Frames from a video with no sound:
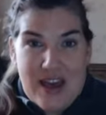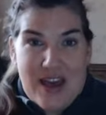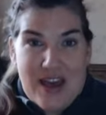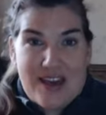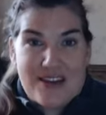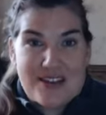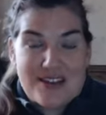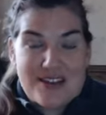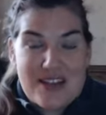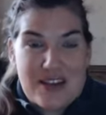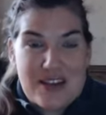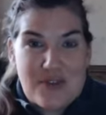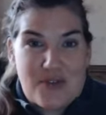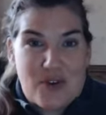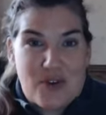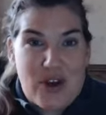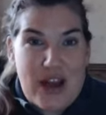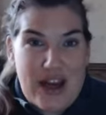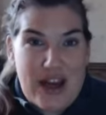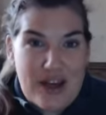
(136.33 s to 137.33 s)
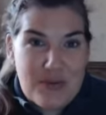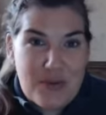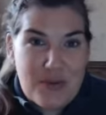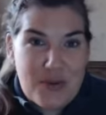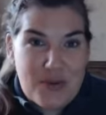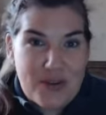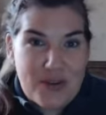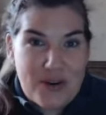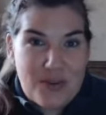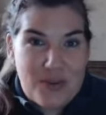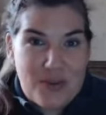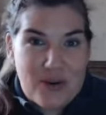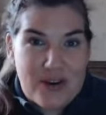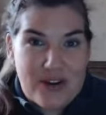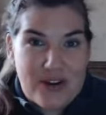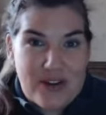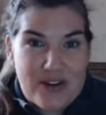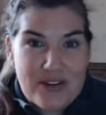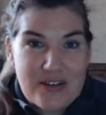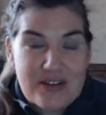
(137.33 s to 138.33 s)
And it said, if you're happy with our
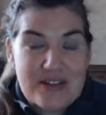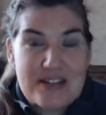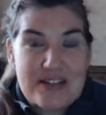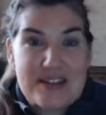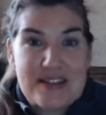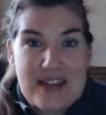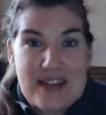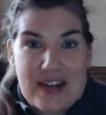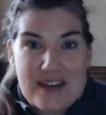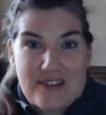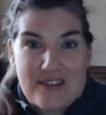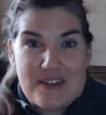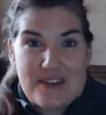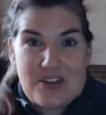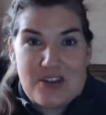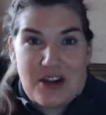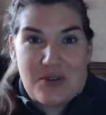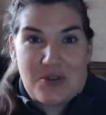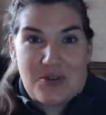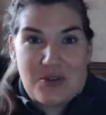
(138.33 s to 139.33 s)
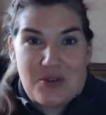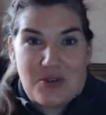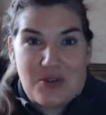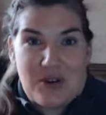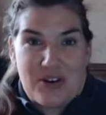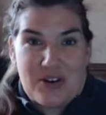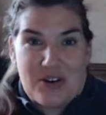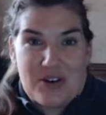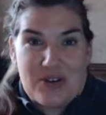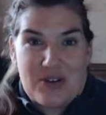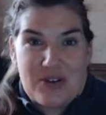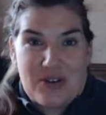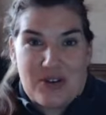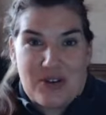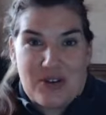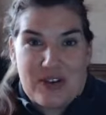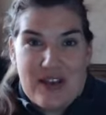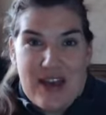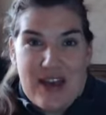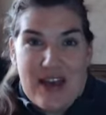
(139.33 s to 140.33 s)
product, scan the top QR
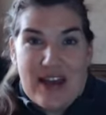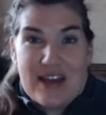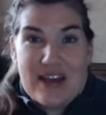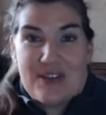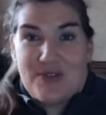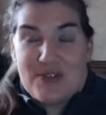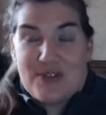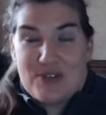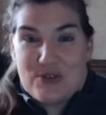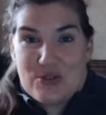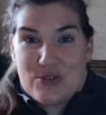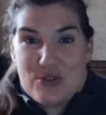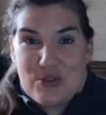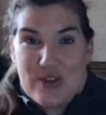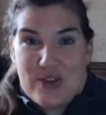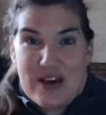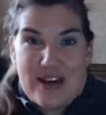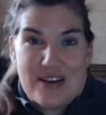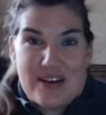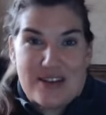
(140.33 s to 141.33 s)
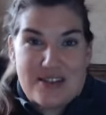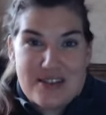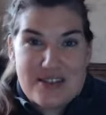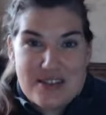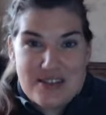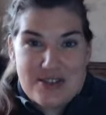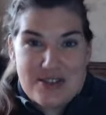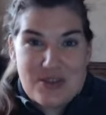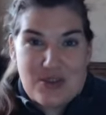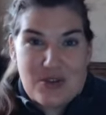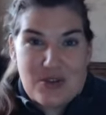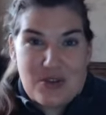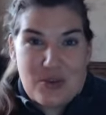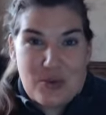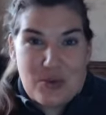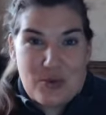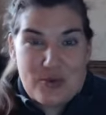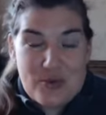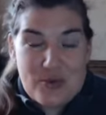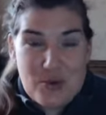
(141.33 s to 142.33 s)
code and if you do that, it sends you to the
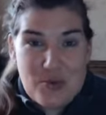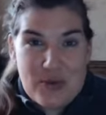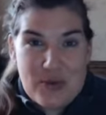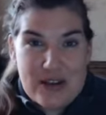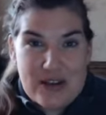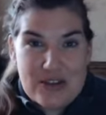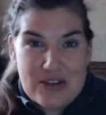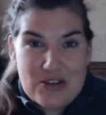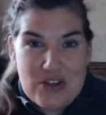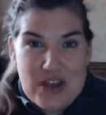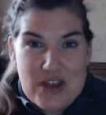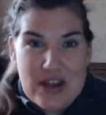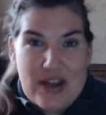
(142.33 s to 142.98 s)
review page.